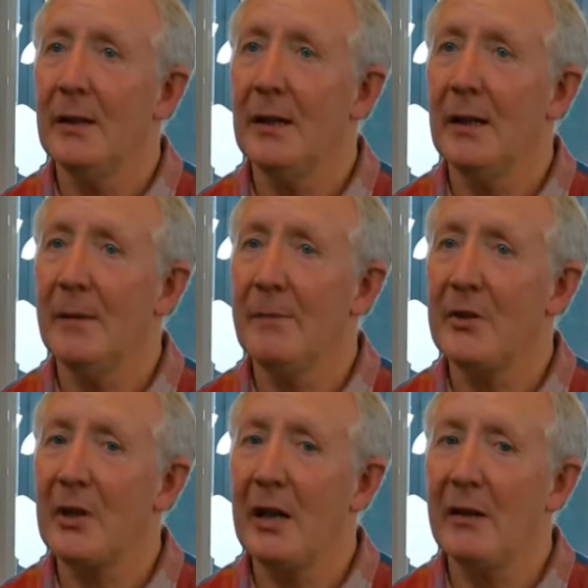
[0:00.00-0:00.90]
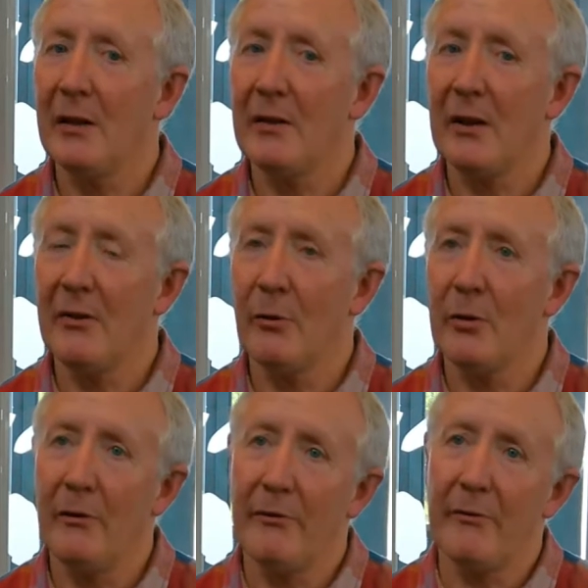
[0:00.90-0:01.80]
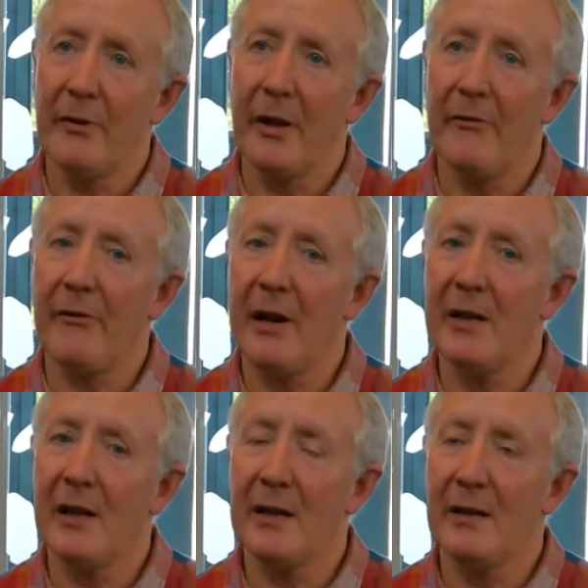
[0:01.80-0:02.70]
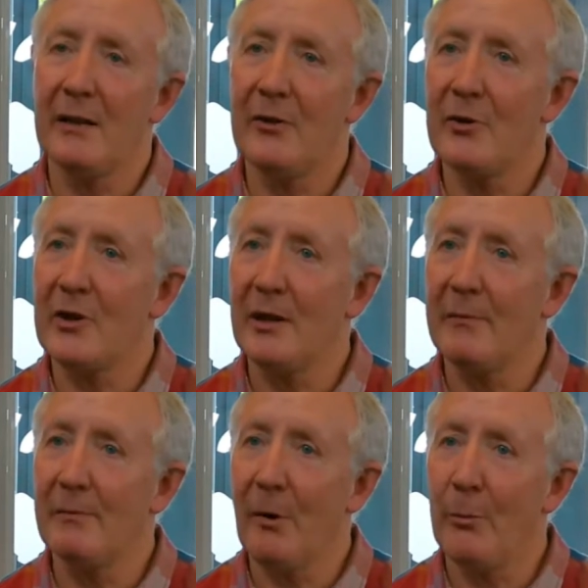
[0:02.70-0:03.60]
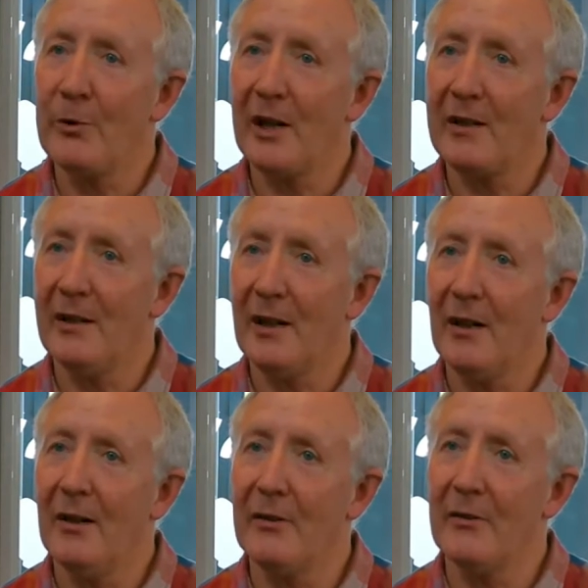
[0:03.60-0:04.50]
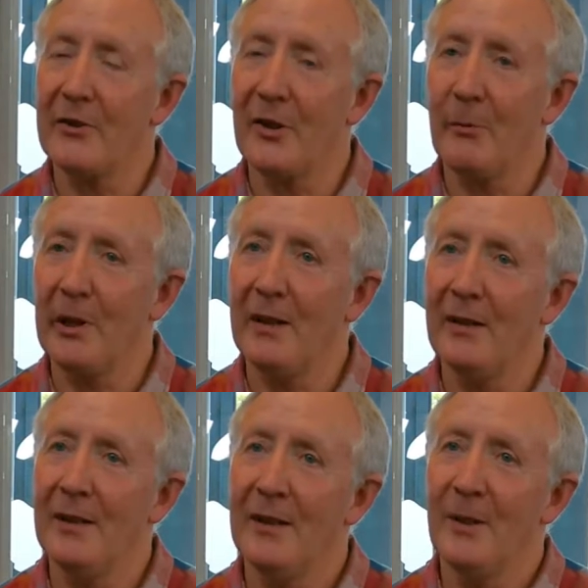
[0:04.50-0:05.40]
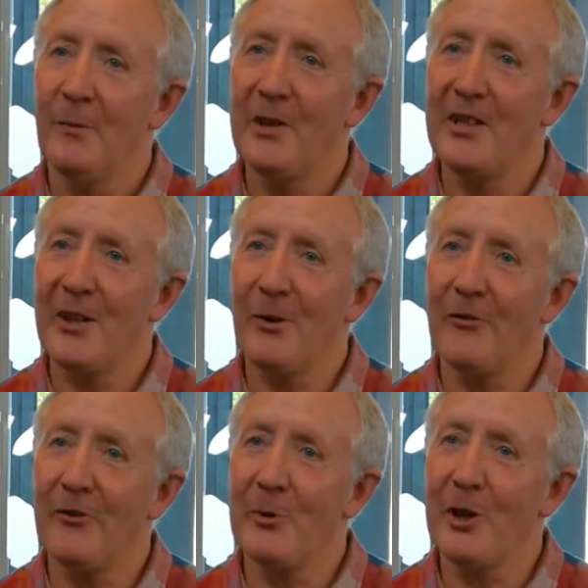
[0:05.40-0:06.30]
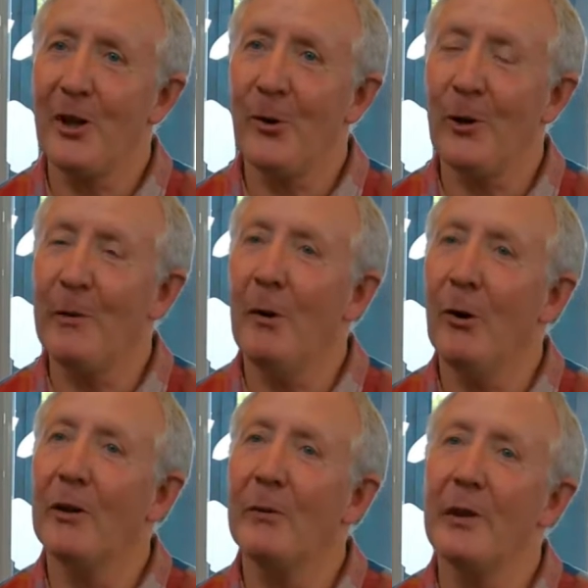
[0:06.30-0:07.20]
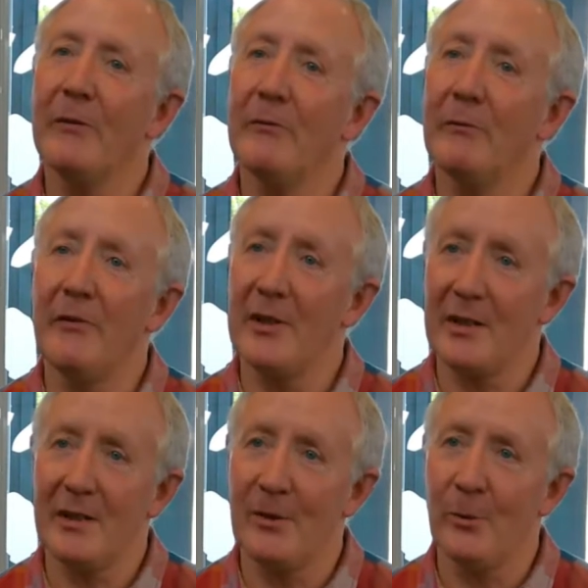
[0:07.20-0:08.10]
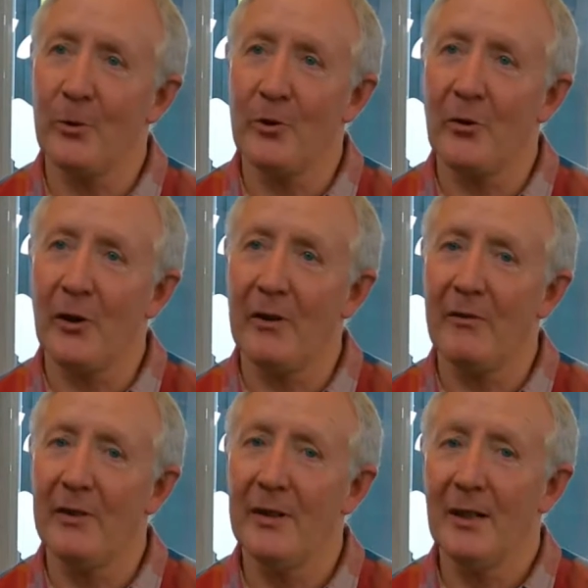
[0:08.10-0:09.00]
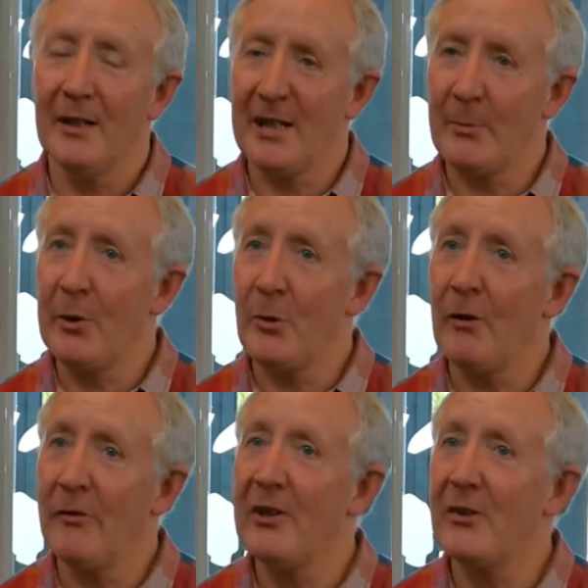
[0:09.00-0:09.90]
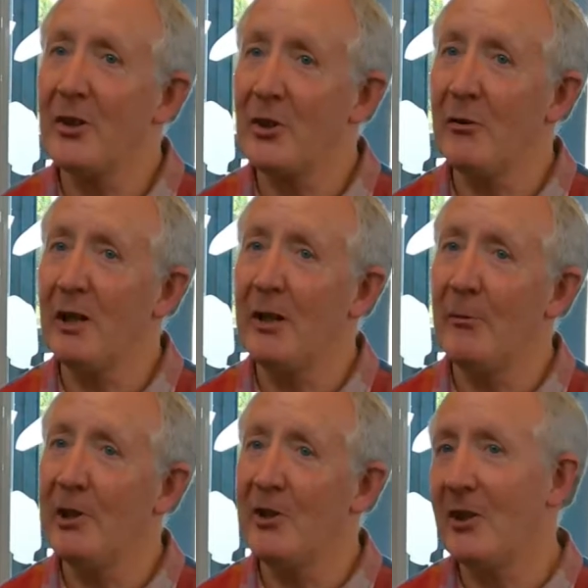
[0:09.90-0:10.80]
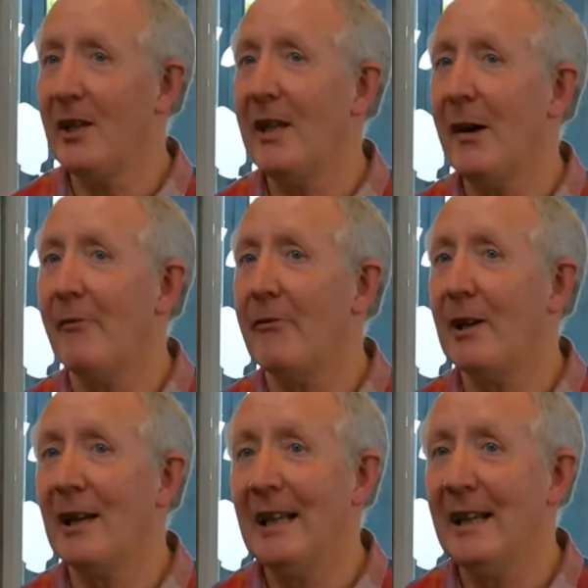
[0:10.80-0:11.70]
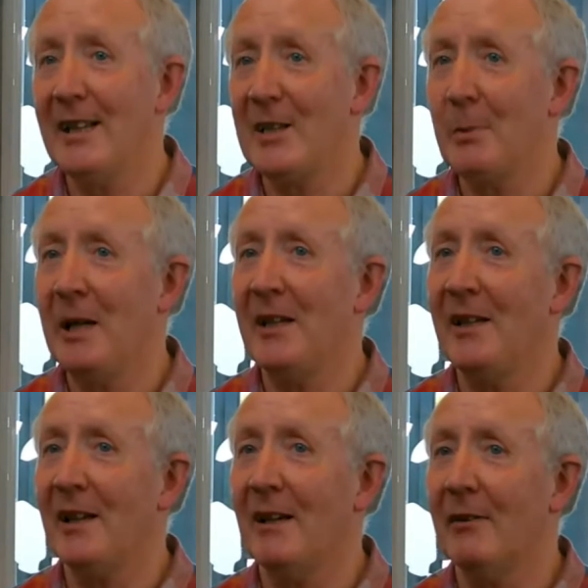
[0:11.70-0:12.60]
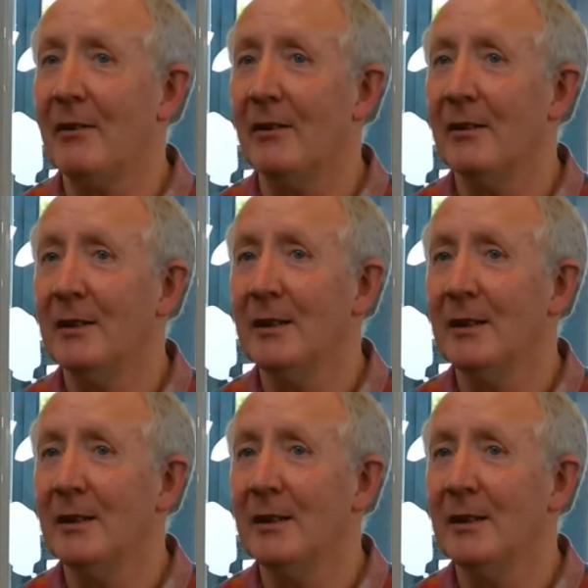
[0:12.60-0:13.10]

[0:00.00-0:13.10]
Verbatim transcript: um, saying that they thought their friend had an interesting object in the garden. So we, we set off from Shire Hall in Mold and we, we visited Horton Drive. And as we drove into the street, you could see the amphora clearly displayed in the garden.